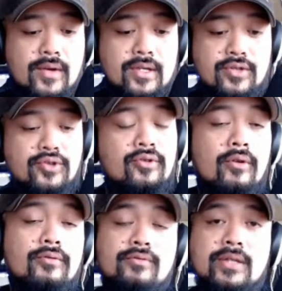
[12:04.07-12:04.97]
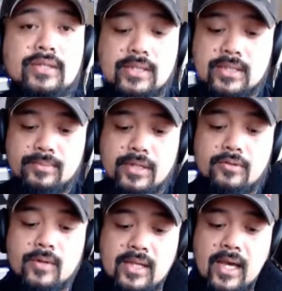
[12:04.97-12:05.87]
there is no reason somebody
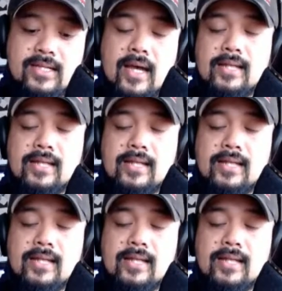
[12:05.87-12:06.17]
who attends